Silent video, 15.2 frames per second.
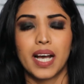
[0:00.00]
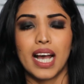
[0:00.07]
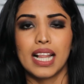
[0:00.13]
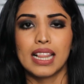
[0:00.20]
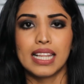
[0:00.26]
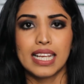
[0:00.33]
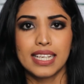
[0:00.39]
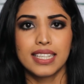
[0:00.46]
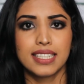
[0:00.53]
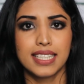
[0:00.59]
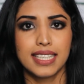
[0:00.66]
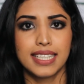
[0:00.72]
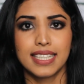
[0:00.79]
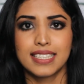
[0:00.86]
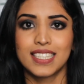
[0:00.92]
I'll link the
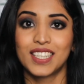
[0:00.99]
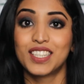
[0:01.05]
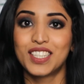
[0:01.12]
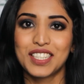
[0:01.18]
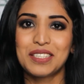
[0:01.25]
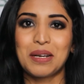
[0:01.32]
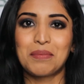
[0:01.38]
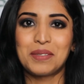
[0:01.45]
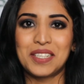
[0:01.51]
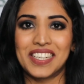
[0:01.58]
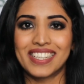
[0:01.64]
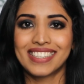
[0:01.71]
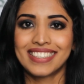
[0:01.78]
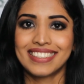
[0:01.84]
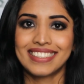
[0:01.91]
details in the
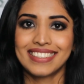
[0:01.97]
description.